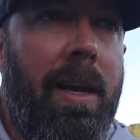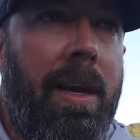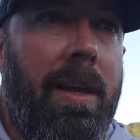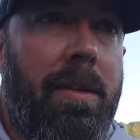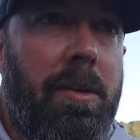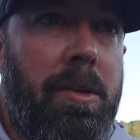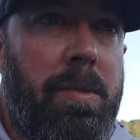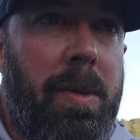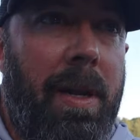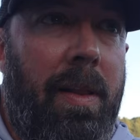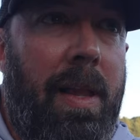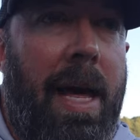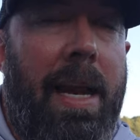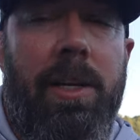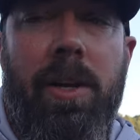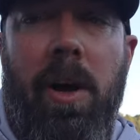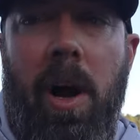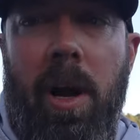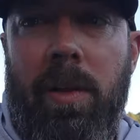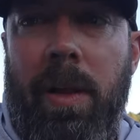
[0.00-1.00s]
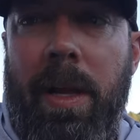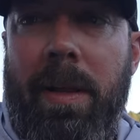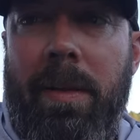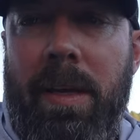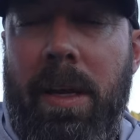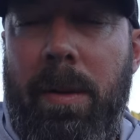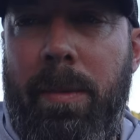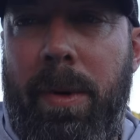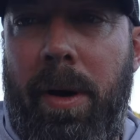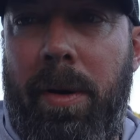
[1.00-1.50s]
There's been a lot of talk
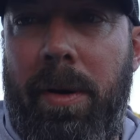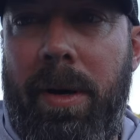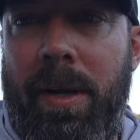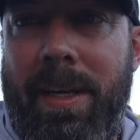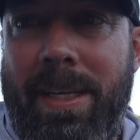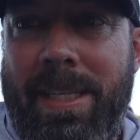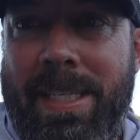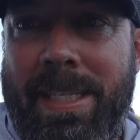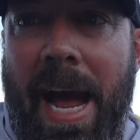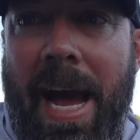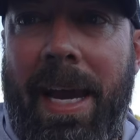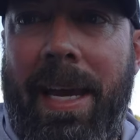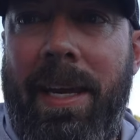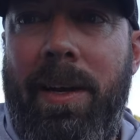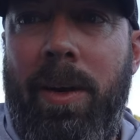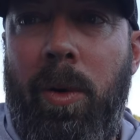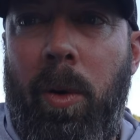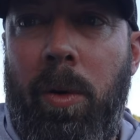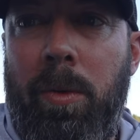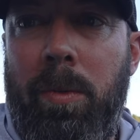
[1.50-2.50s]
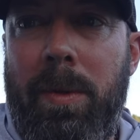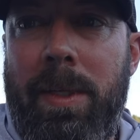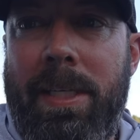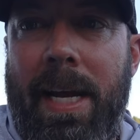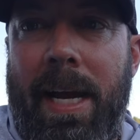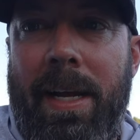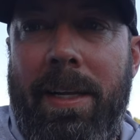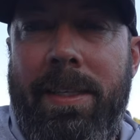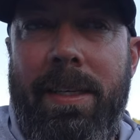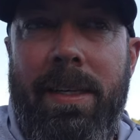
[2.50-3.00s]
lately about stocking in northern
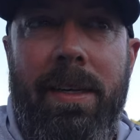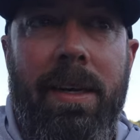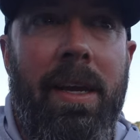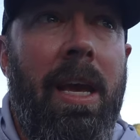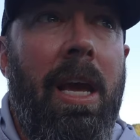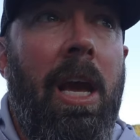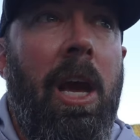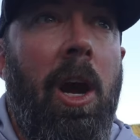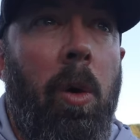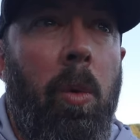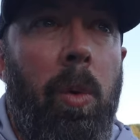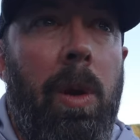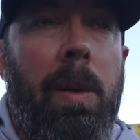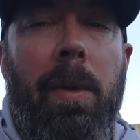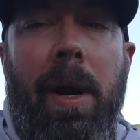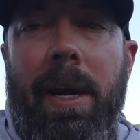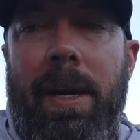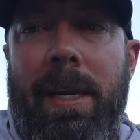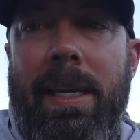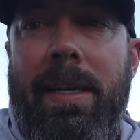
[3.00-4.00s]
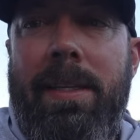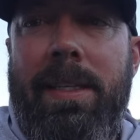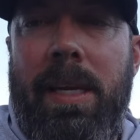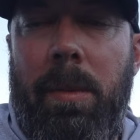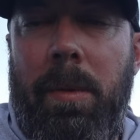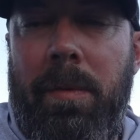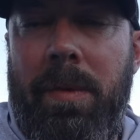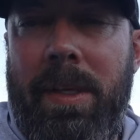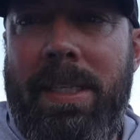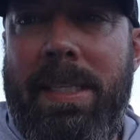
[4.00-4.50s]
Wisconsin. We might need some
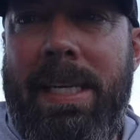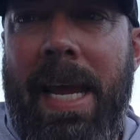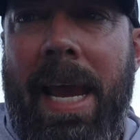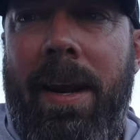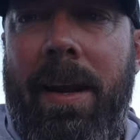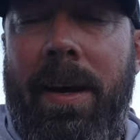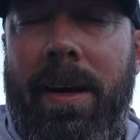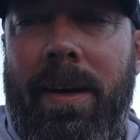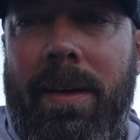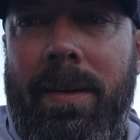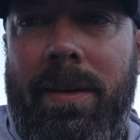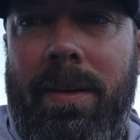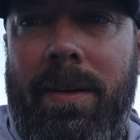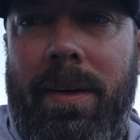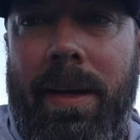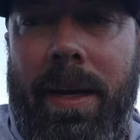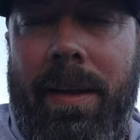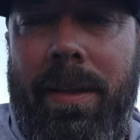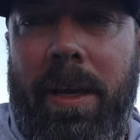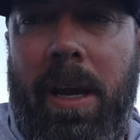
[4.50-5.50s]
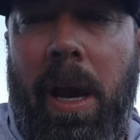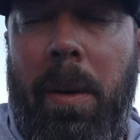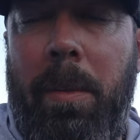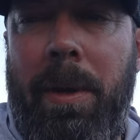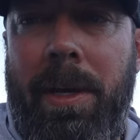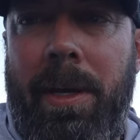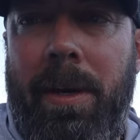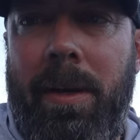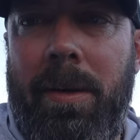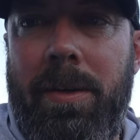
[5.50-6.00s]
of this data in the
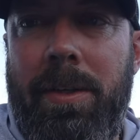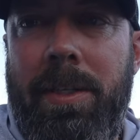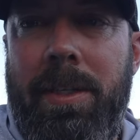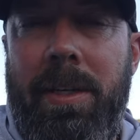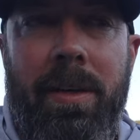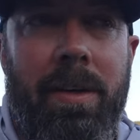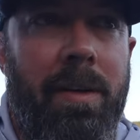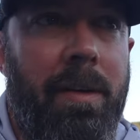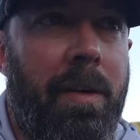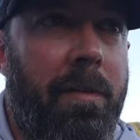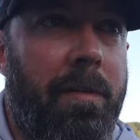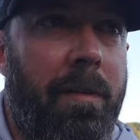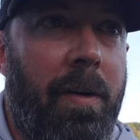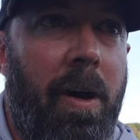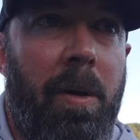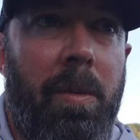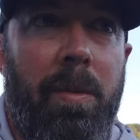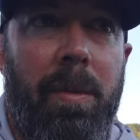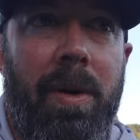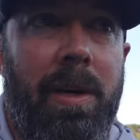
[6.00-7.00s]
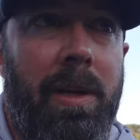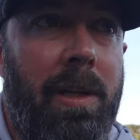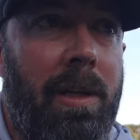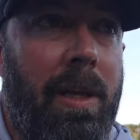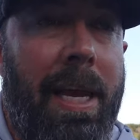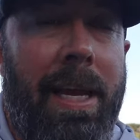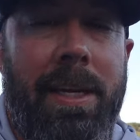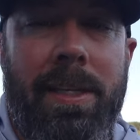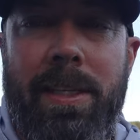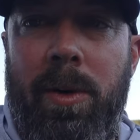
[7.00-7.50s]
coming years from
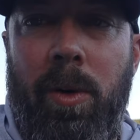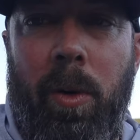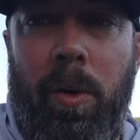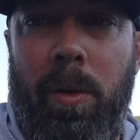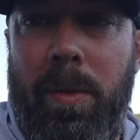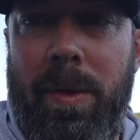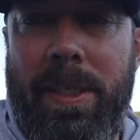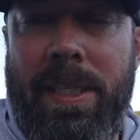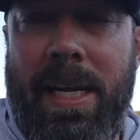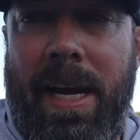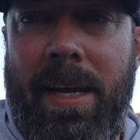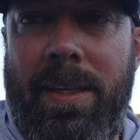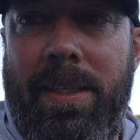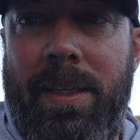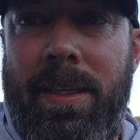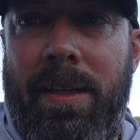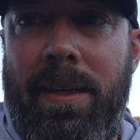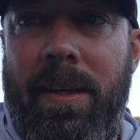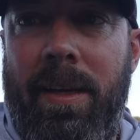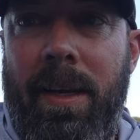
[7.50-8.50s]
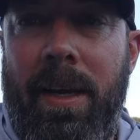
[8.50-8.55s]
lakes in northern Wisconsin